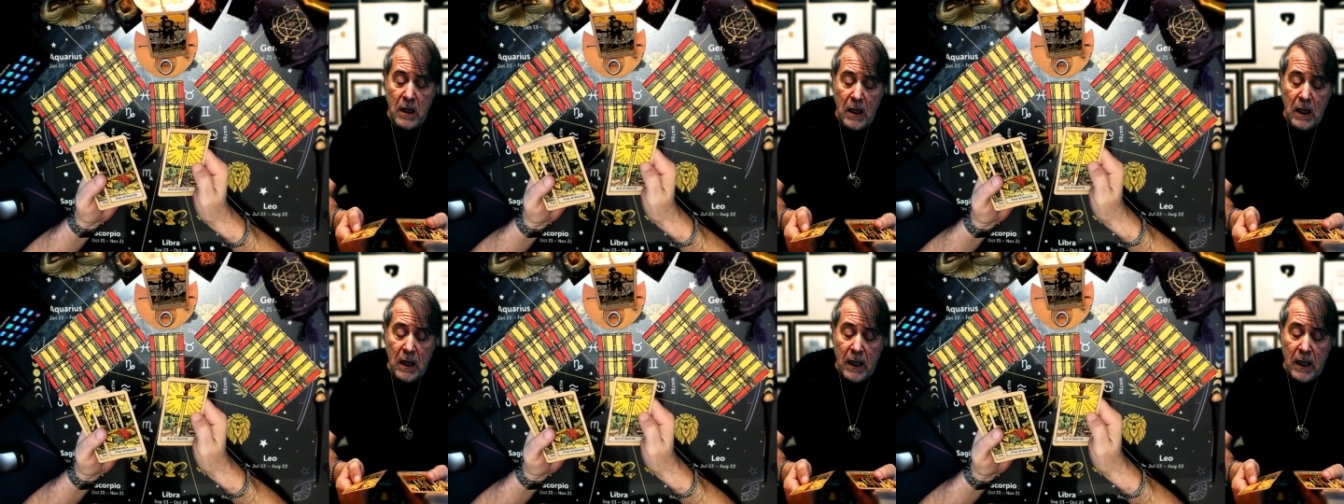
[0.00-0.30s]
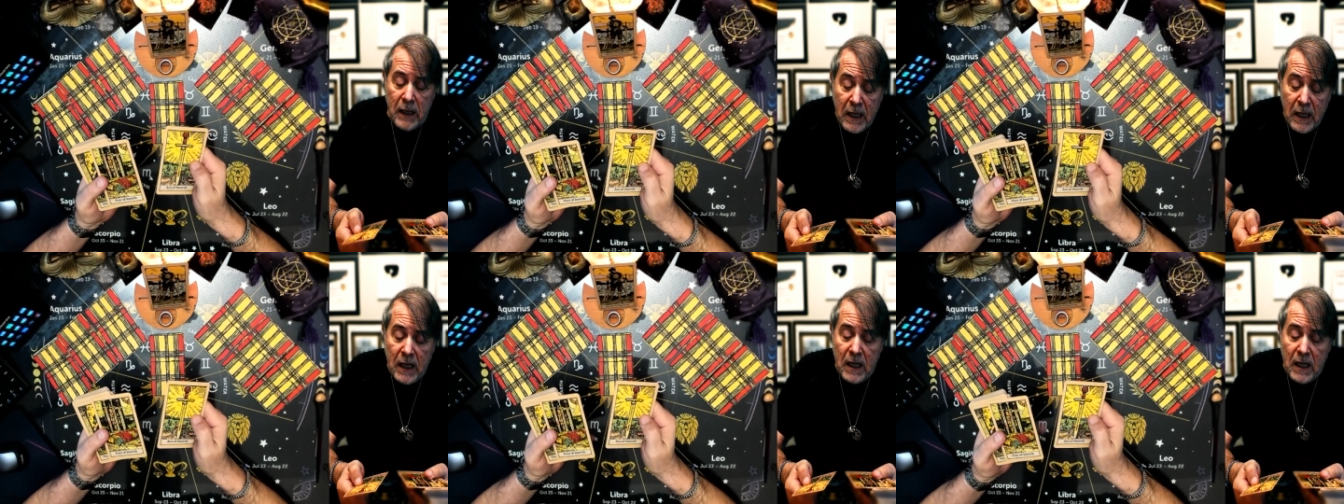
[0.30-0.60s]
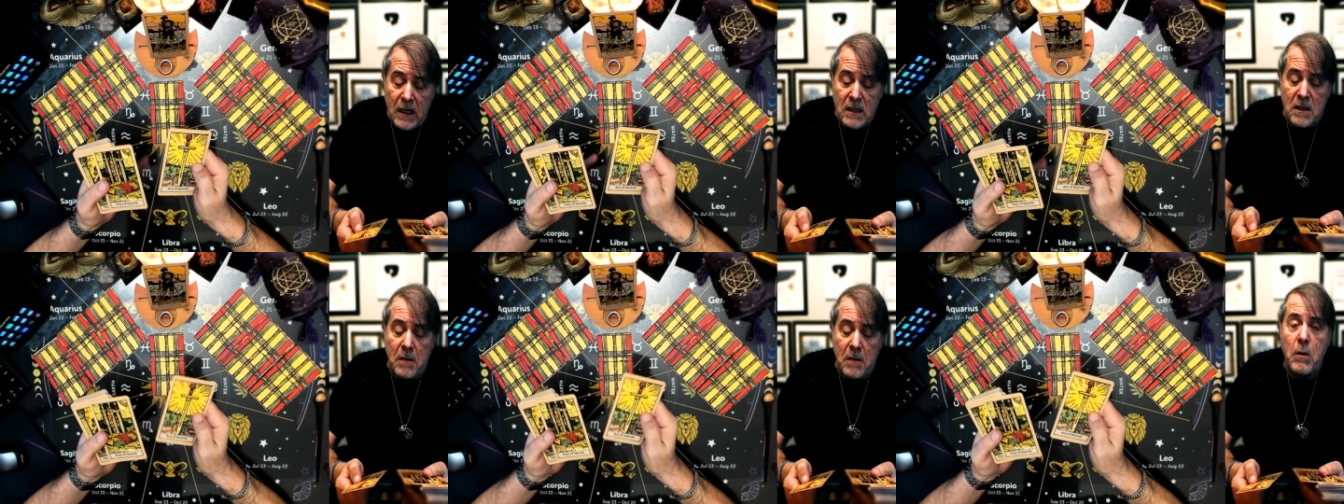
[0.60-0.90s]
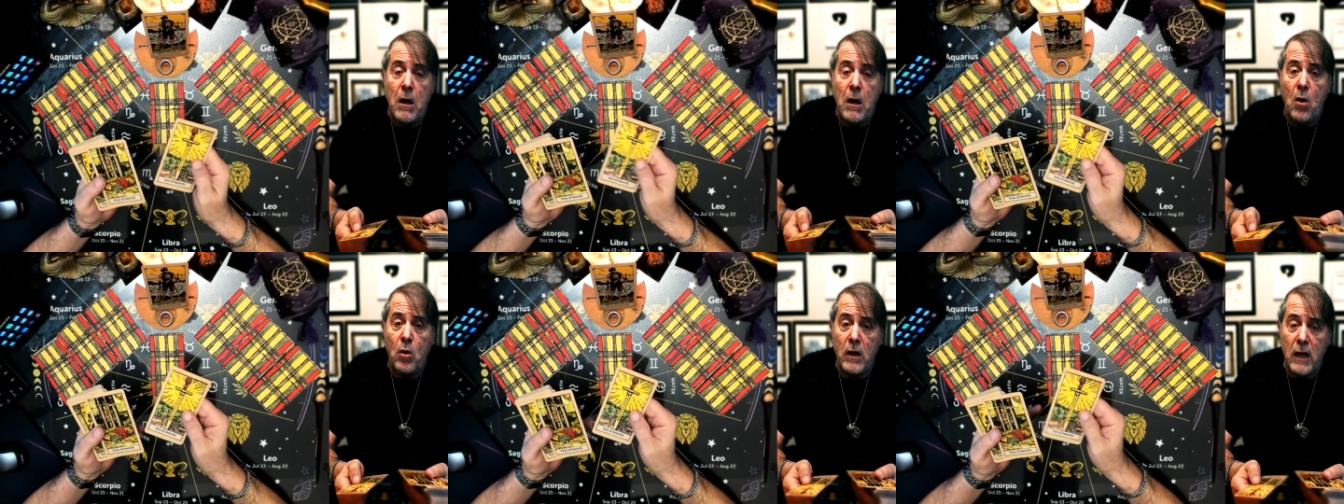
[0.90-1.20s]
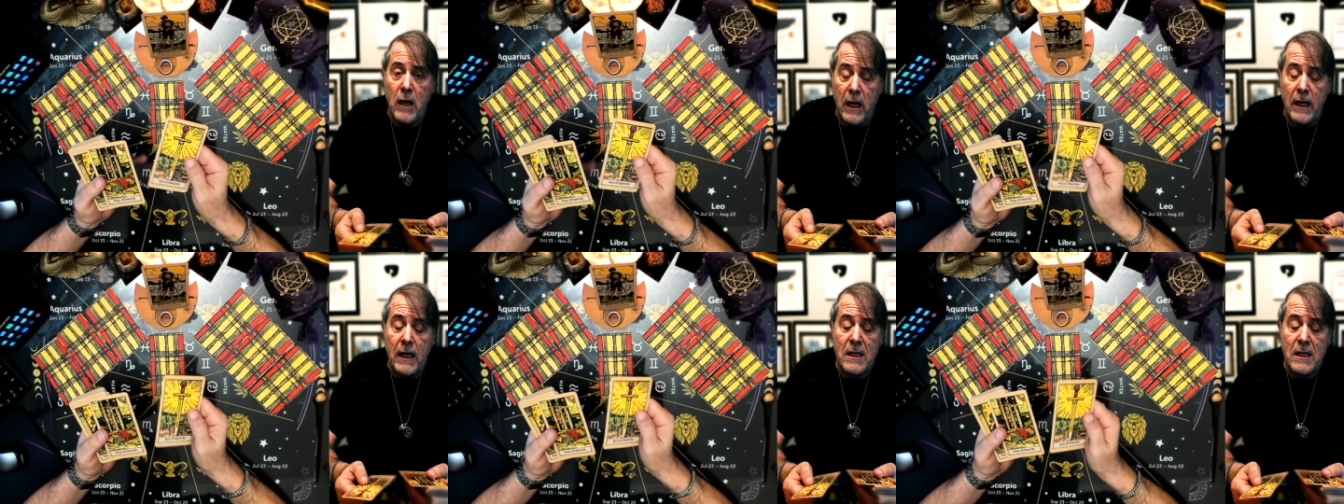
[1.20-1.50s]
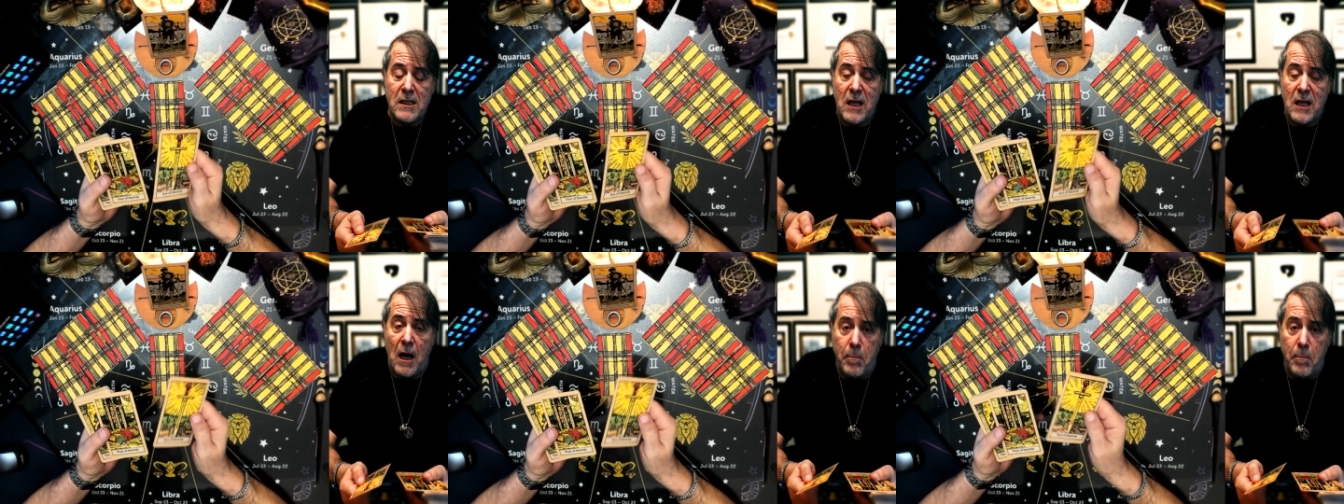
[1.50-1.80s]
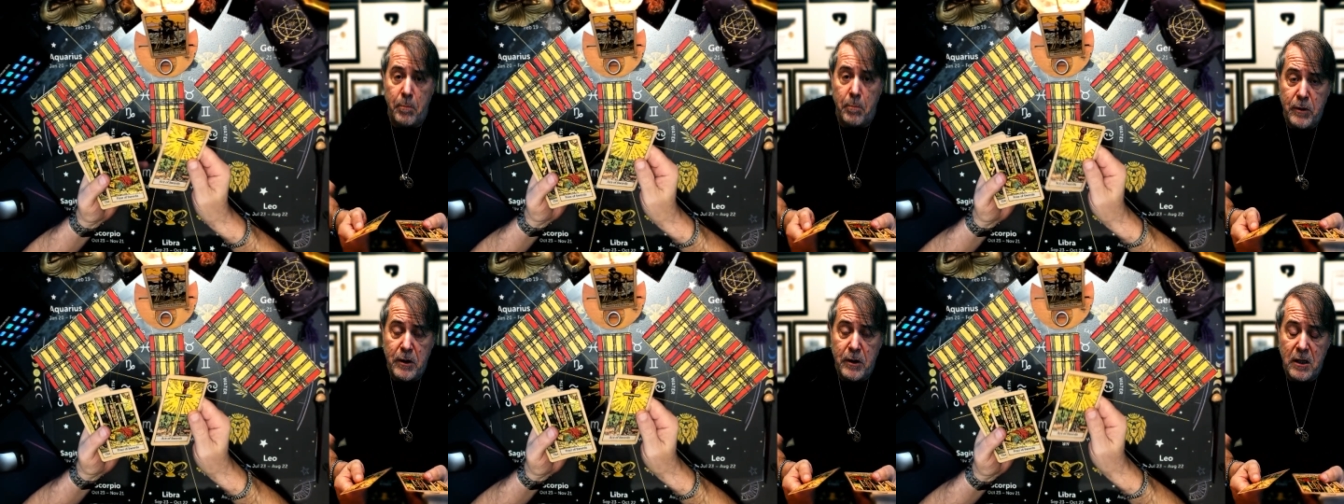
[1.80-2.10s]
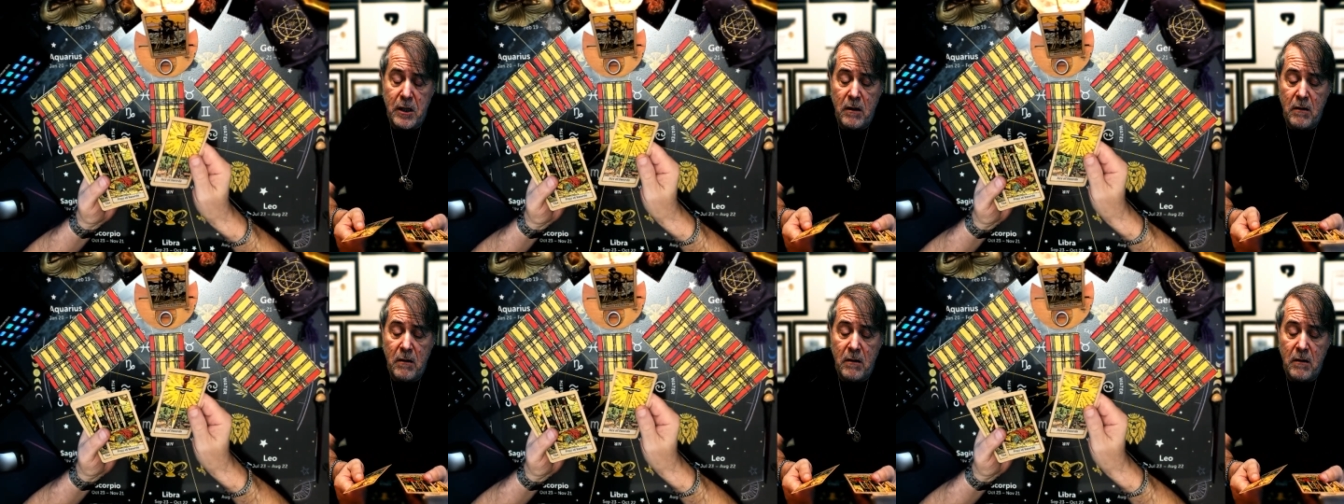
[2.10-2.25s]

it is about getting stabbed,